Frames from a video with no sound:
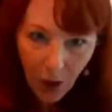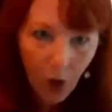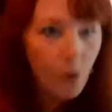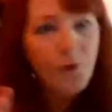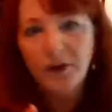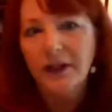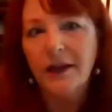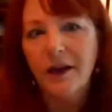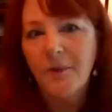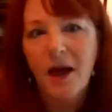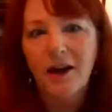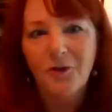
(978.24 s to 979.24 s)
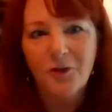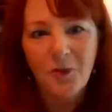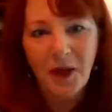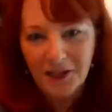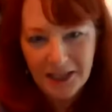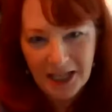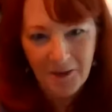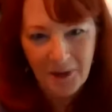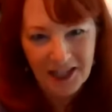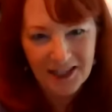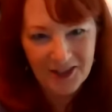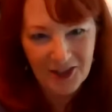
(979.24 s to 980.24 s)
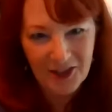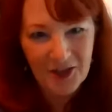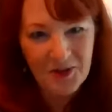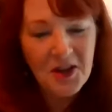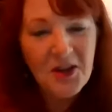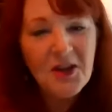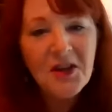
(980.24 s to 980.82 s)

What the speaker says: hopefully come out of the pandemic soon